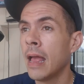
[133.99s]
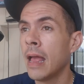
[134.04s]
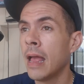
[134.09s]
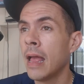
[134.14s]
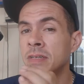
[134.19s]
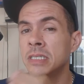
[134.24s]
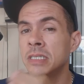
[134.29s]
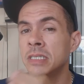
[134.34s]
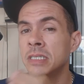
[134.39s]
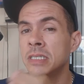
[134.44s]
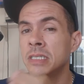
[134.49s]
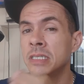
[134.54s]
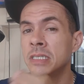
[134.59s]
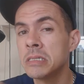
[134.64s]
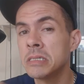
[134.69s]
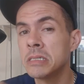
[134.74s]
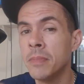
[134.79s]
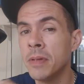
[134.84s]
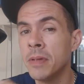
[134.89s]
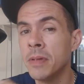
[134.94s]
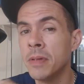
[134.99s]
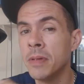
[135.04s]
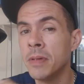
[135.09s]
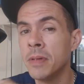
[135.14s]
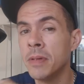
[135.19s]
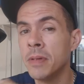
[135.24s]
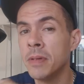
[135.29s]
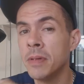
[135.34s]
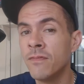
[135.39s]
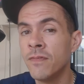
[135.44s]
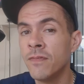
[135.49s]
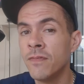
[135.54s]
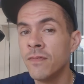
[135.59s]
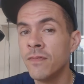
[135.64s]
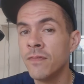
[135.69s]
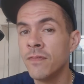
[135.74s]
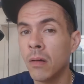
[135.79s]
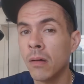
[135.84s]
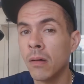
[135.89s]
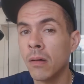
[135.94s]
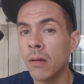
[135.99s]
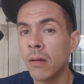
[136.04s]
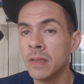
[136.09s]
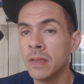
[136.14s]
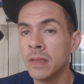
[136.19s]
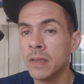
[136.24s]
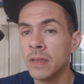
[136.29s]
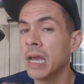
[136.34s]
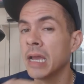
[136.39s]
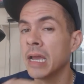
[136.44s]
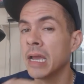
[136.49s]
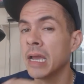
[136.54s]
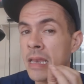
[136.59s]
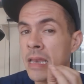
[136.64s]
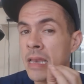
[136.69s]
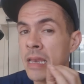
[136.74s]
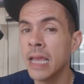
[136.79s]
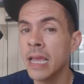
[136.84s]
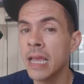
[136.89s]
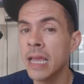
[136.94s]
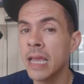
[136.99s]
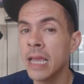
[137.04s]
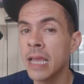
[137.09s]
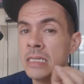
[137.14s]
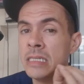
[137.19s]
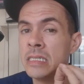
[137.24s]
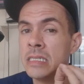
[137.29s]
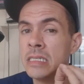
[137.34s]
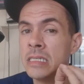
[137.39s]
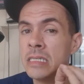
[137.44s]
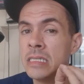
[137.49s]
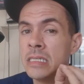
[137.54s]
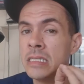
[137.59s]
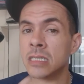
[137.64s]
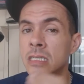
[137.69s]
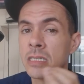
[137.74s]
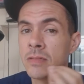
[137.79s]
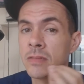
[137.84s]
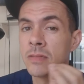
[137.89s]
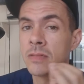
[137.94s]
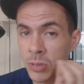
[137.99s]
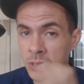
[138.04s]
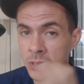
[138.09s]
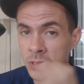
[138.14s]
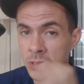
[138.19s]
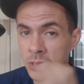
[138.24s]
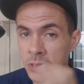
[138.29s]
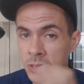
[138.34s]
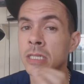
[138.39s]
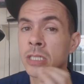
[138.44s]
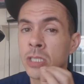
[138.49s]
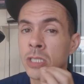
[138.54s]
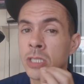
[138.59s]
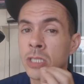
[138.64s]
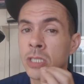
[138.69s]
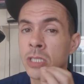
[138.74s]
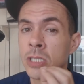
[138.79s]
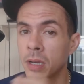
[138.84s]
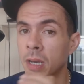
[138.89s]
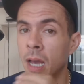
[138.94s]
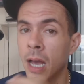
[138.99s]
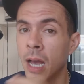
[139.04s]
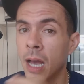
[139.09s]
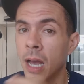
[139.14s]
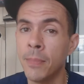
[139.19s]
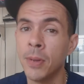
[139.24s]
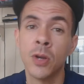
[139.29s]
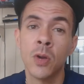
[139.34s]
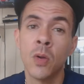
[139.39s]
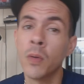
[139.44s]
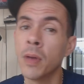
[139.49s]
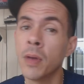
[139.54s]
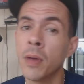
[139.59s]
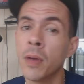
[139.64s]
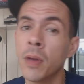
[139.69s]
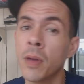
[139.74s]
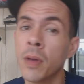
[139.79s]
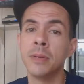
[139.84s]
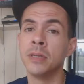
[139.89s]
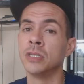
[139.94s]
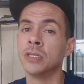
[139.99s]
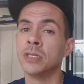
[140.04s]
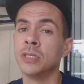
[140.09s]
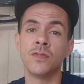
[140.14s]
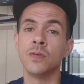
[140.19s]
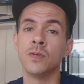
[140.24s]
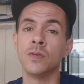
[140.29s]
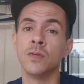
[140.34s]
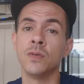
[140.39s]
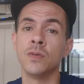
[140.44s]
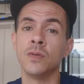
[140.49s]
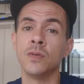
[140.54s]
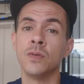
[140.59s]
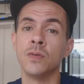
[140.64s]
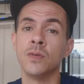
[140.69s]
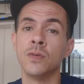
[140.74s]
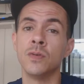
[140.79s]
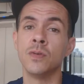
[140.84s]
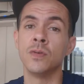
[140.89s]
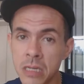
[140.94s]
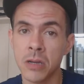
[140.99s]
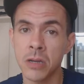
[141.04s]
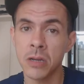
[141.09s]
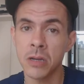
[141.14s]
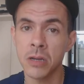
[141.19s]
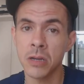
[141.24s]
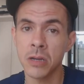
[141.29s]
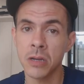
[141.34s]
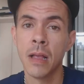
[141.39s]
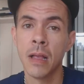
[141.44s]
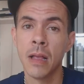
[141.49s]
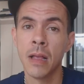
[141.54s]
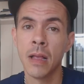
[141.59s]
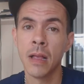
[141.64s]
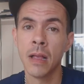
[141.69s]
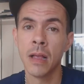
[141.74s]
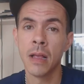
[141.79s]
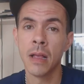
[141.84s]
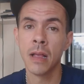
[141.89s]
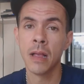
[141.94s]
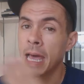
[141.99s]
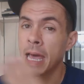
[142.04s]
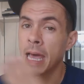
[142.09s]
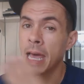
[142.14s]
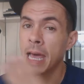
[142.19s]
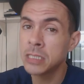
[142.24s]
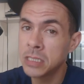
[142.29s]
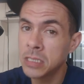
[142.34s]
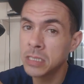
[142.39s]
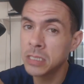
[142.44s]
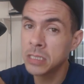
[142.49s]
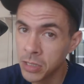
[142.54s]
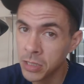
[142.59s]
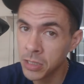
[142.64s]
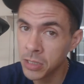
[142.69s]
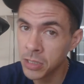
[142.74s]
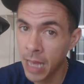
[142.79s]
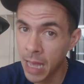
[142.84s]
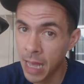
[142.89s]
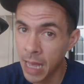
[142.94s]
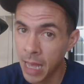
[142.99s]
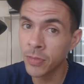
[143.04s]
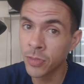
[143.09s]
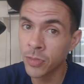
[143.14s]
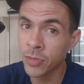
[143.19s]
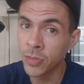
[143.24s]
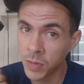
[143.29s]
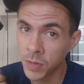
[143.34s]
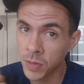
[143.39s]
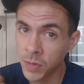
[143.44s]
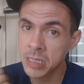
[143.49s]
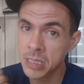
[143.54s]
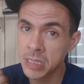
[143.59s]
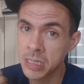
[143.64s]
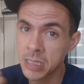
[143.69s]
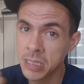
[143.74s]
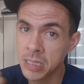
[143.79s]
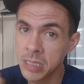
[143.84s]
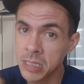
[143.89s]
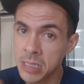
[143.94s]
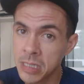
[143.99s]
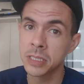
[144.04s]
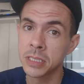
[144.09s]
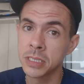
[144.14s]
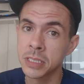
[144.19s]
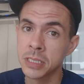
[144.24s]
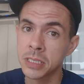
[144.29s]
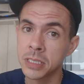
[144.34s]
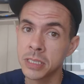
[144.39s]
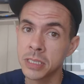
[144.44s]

I have a system in the NFL. It's like 96%, I swear to God, but it only happens a few times a year. The last year it happened 3 times.